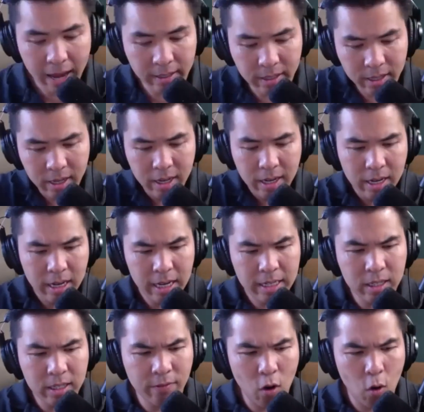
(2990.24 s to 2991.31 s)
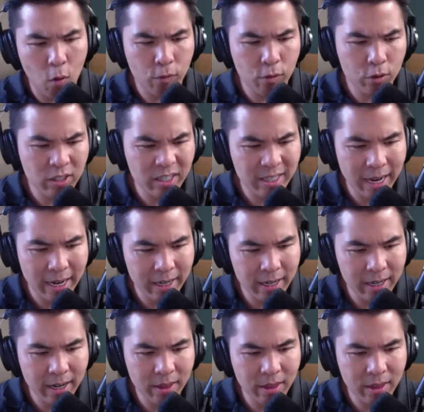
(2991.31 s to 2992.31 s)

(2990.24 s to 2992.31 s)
And it's overstated.